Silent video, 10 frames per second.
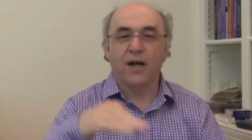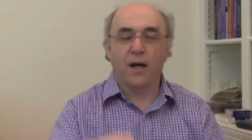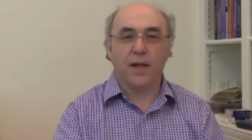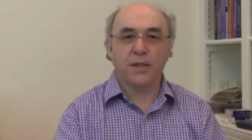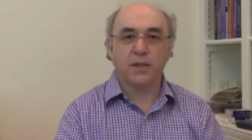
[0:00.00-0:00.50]

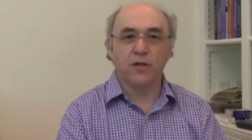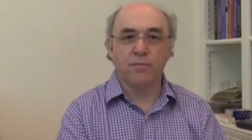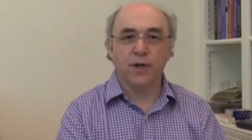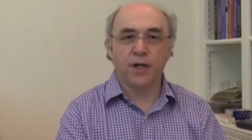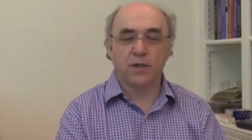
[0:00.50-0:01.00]
and that's
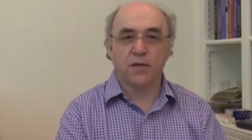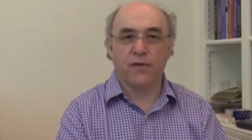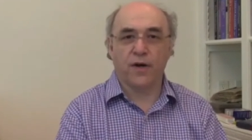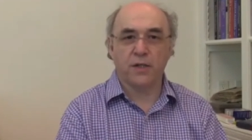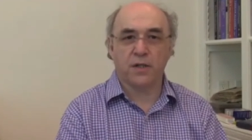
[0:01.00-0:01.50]
good because the
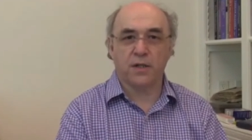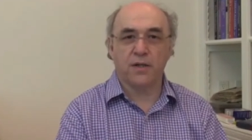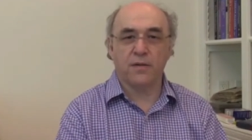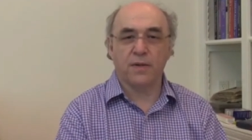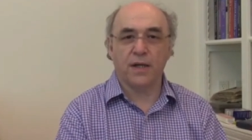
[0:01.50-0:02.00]
faster
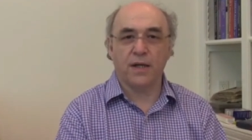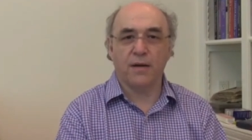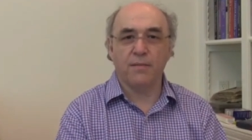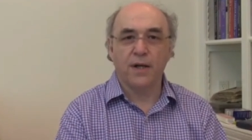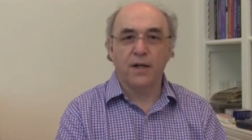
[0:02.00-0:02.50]

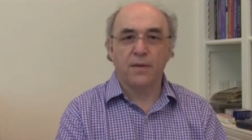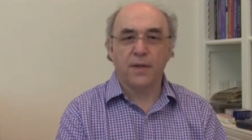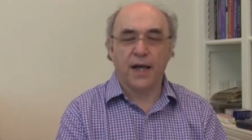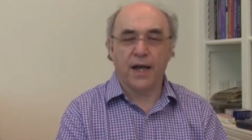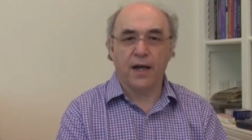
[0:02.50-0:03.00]

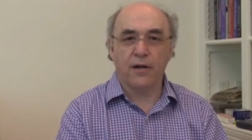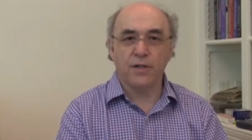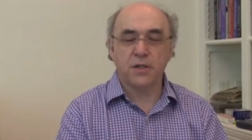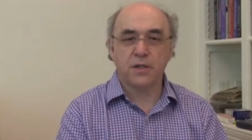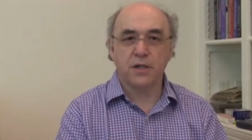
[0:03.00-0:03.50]
the air
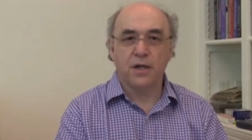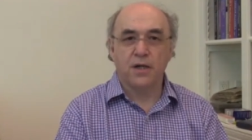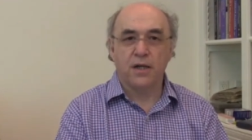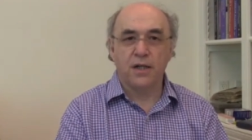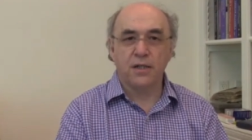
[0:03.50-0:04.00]
is
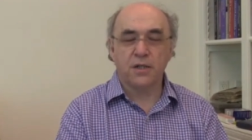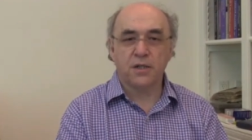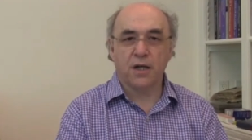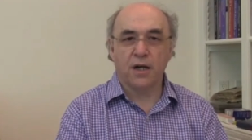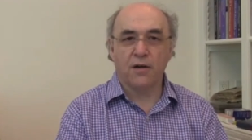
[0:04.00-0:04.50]

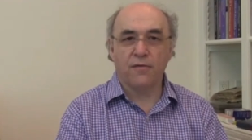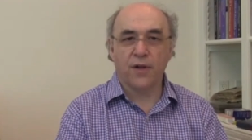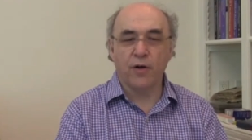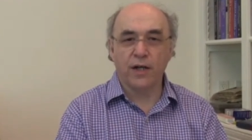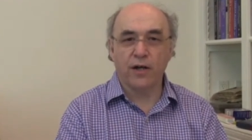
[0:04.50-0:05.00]

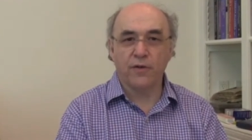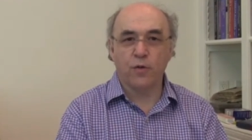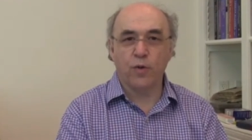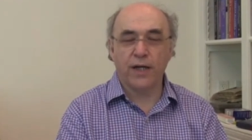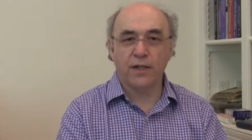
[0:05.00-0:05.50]
flowing over the
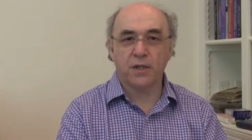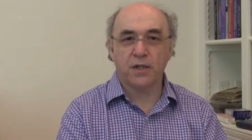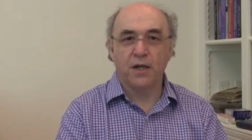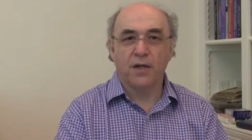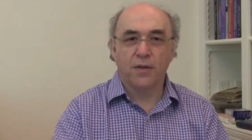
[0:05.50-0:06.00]

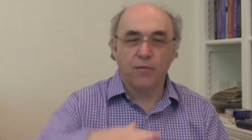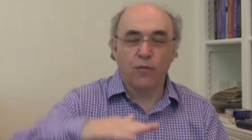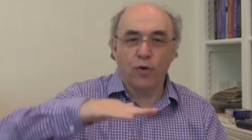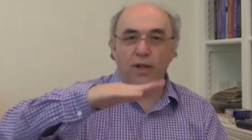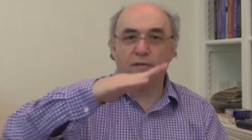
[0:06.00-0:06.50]
wings, the
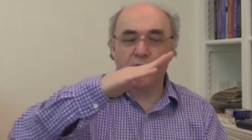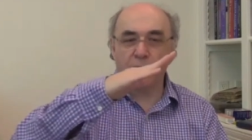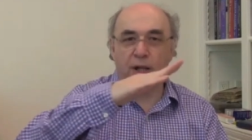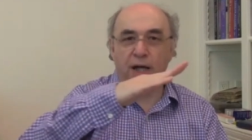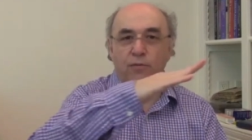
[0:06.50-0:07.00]
more lift the
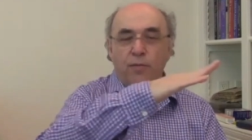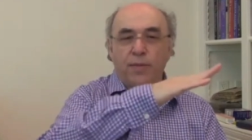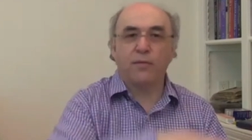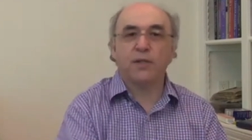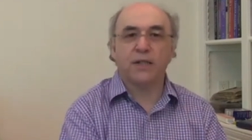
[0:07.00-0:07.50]
plane will be
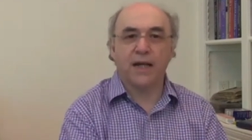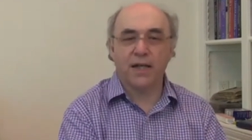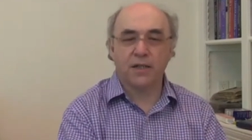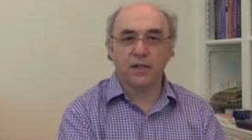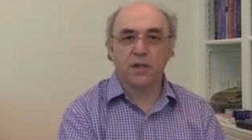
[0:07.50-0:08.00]
able to
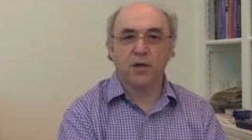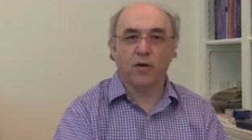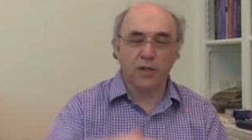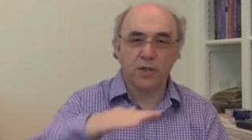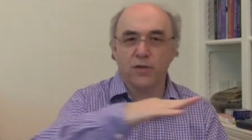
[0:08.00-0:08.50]
get, and so
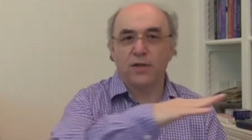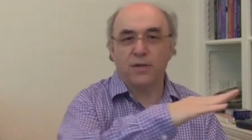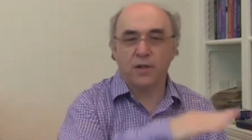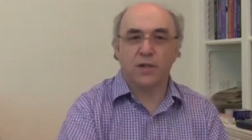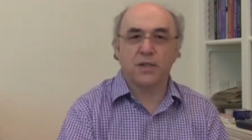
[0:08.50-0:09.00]
on, so
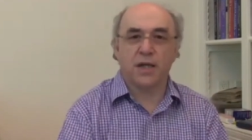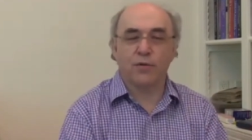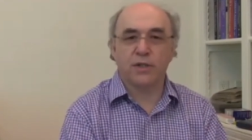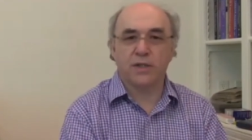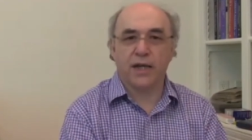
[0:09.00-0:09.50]
that it's
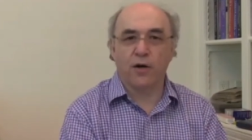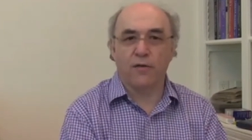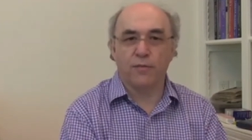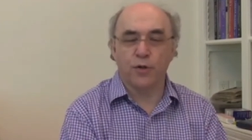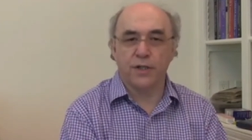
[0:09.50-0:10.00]
able to take
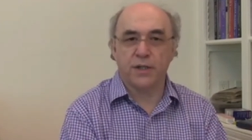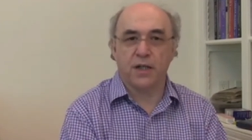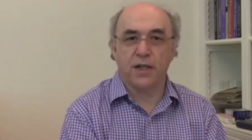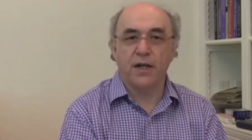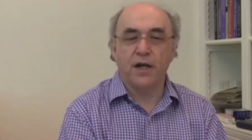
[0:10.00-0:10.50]
off more
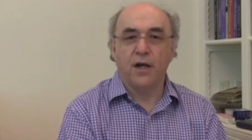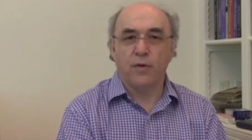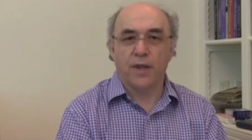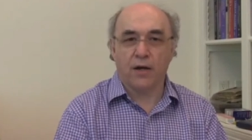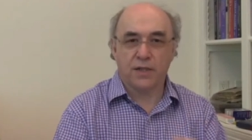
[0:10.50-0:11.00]
easily
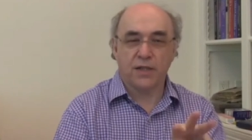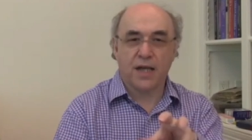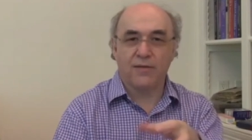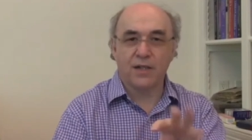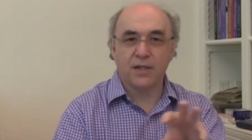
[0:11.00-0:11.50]
without it
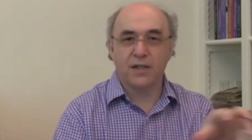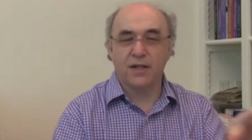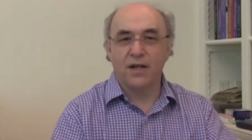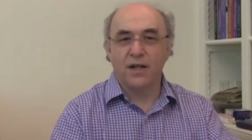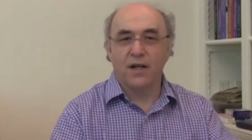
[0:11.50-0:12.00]
having
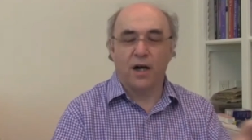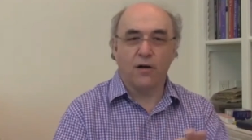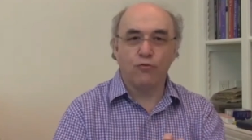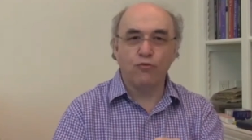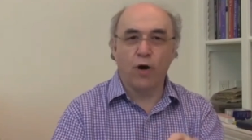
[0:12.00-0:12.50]
to
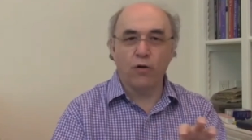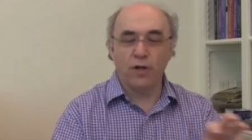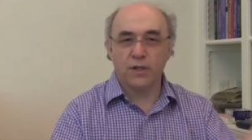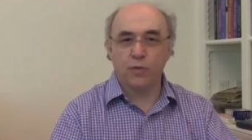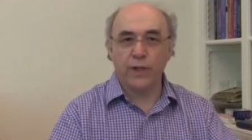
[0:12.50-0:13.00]
roll
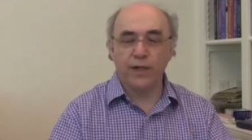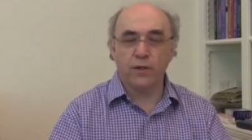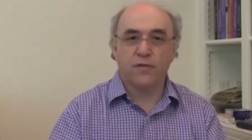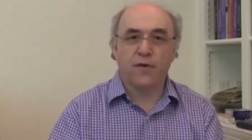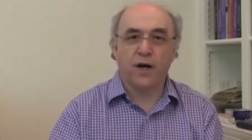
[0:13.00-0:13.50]
its
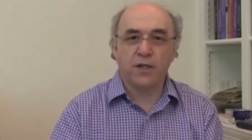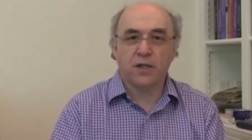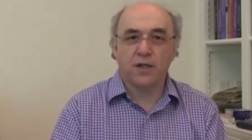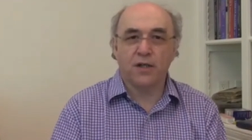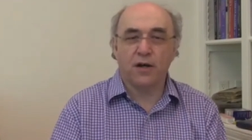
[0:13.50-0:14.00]
wheels
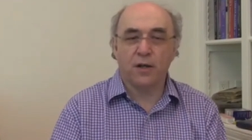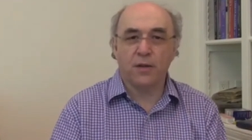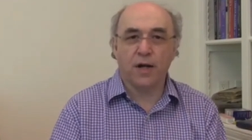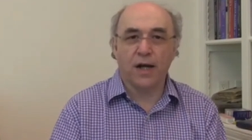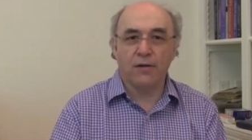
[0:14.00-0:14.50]
faster on the
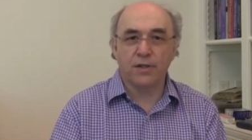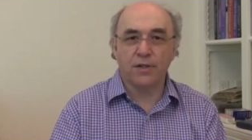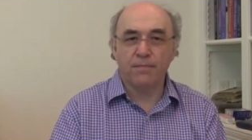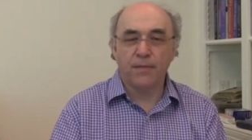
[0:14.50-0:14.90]
ground.